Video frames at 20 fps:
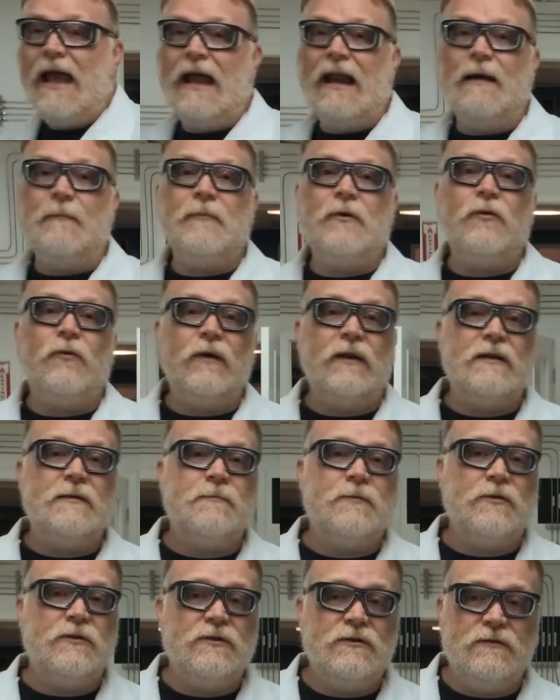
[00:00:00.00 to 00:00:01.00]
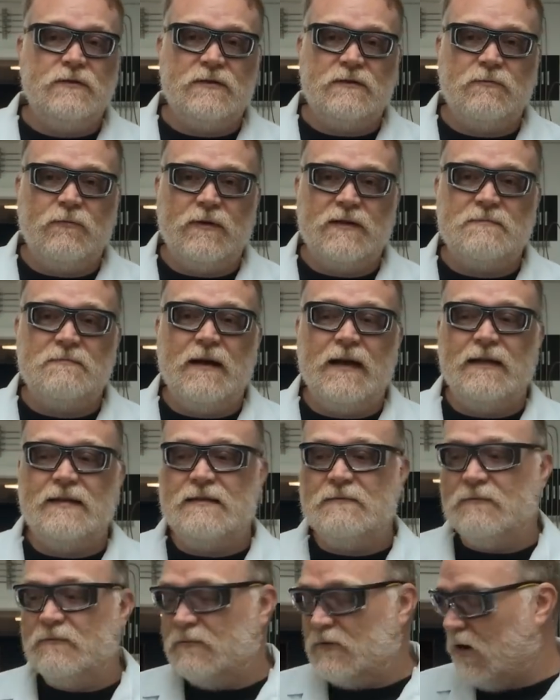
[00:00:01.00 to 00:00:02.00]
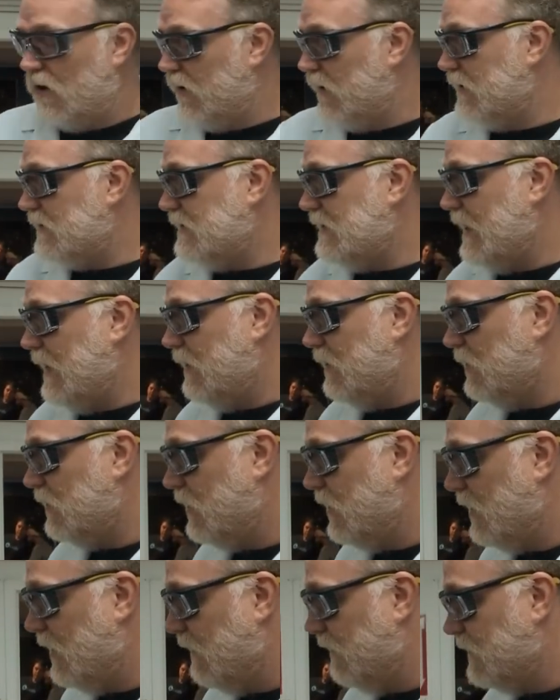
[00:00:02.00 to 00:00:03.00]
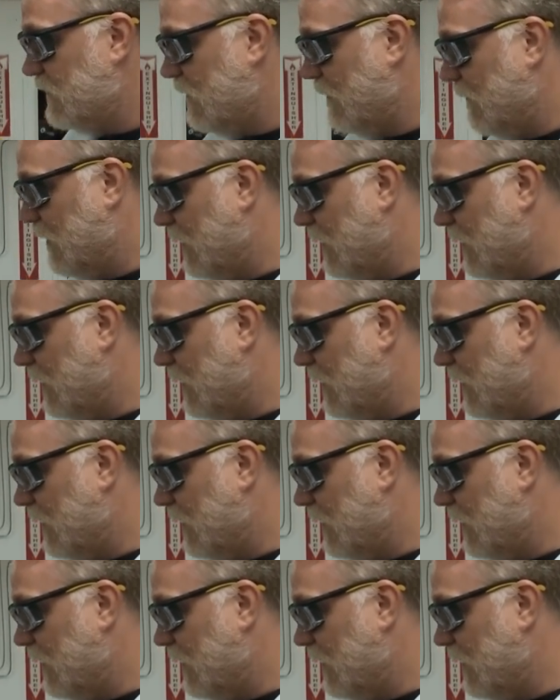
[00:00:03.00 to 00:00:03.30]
and I'm going to produce what's my called a standard curve. So